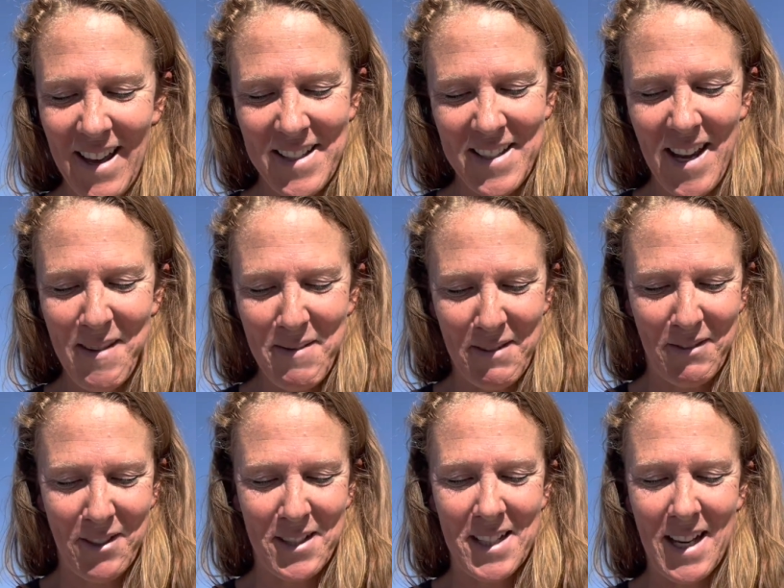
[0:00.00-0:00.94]
assignment
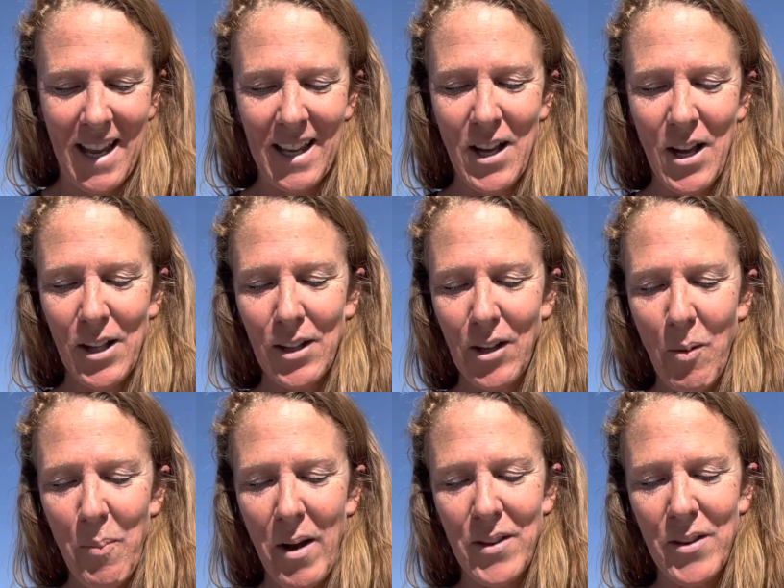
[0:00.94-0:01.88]
for today. Look
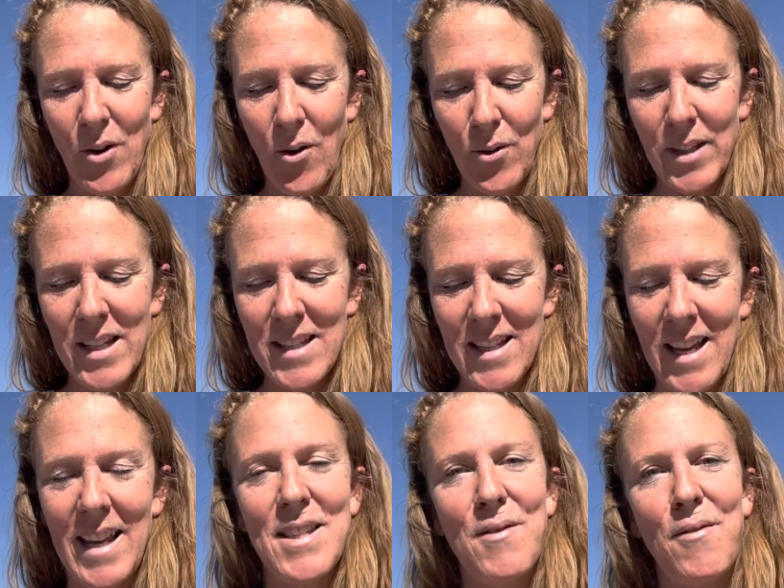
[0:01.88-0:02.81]
upon the holy
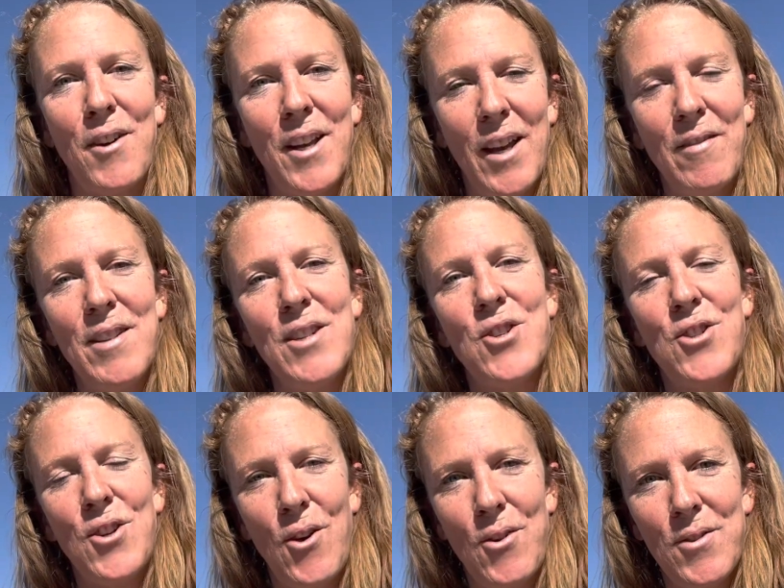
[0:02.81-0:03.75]
sights forgiveness
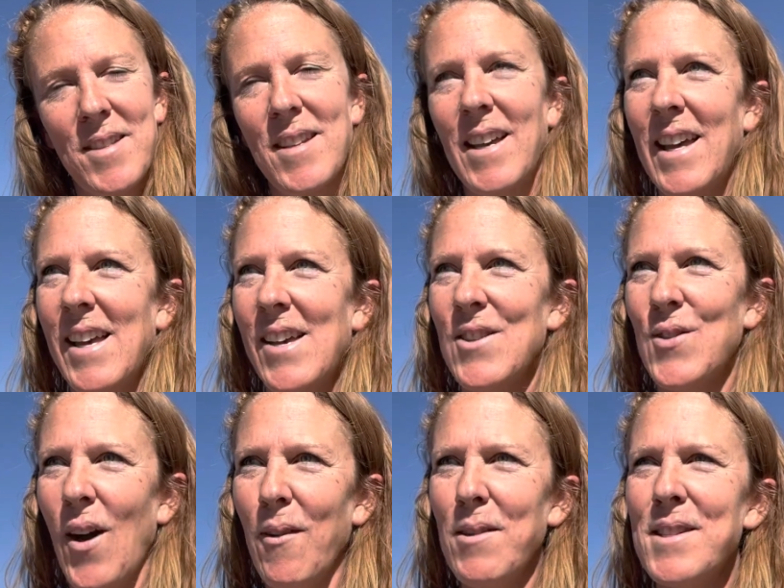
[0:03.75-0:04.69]
shows. So
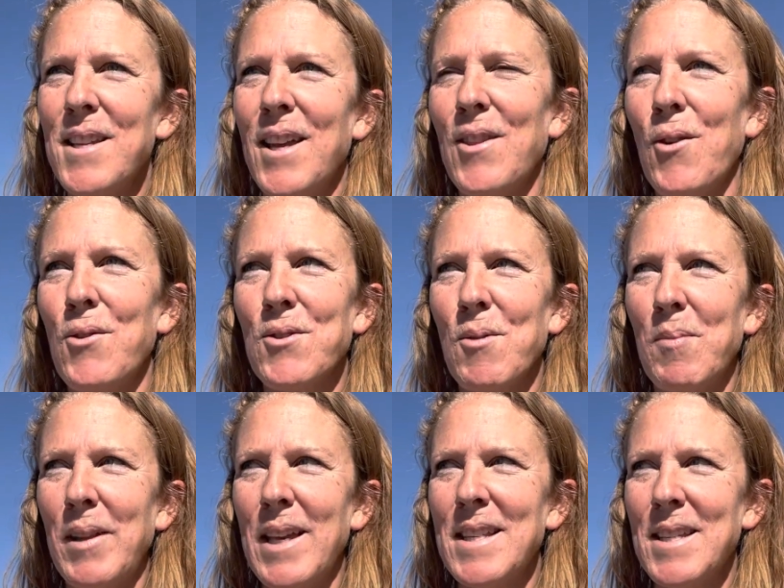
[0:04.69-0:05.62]
I would say those are
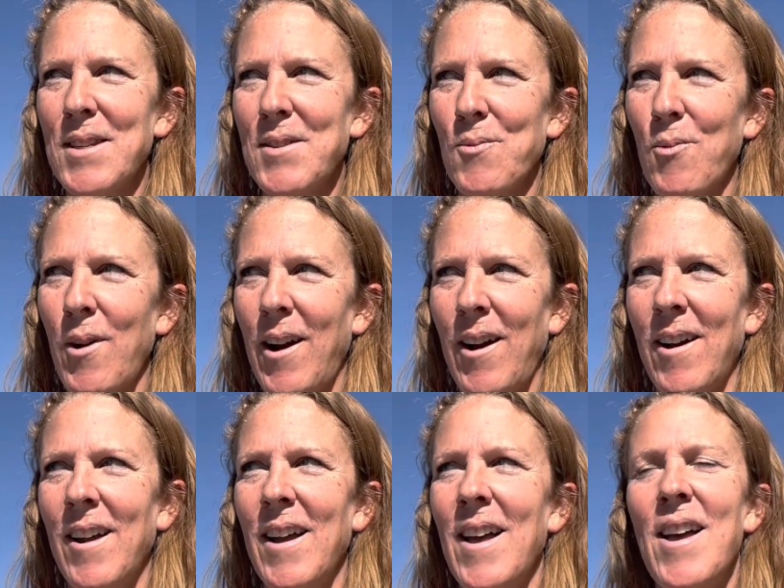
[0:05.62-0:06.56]
places
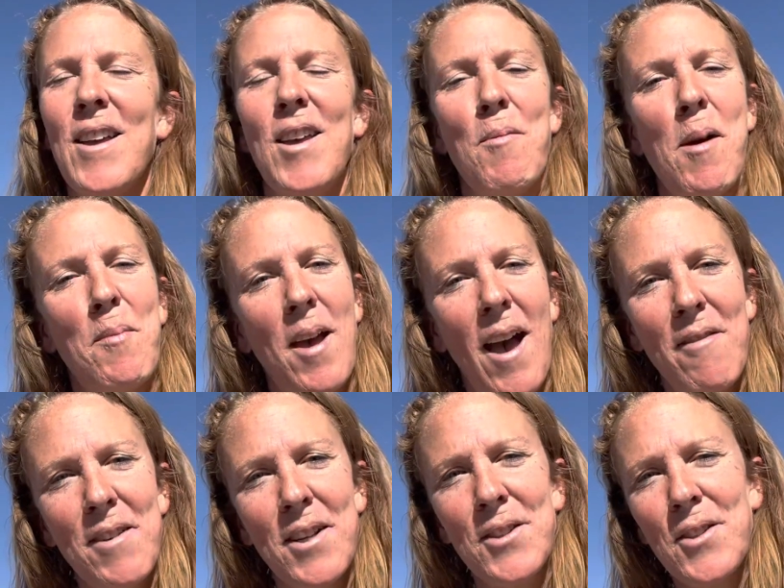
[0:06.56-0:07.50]
where you might be
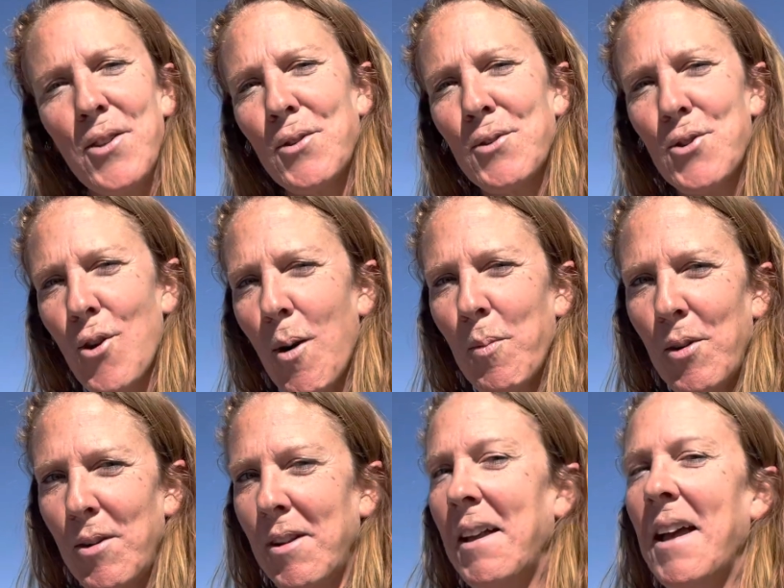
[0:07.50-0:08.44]
having a little
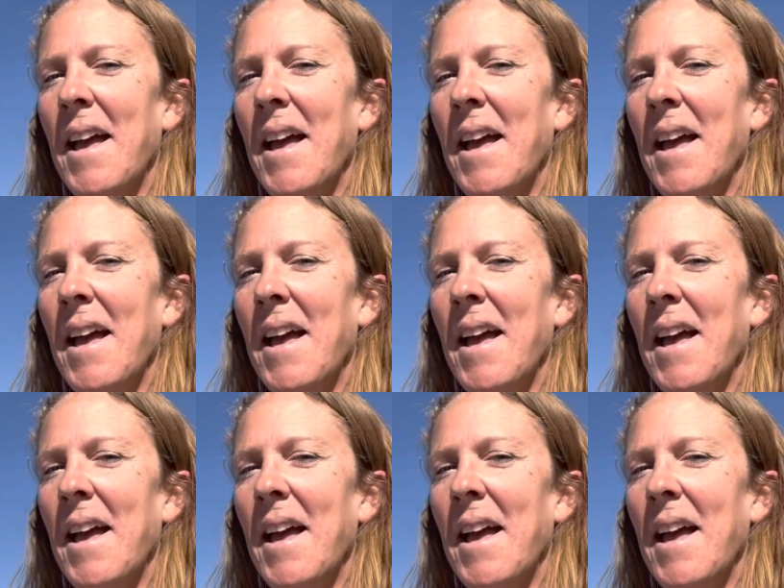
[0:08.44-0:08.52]
trouble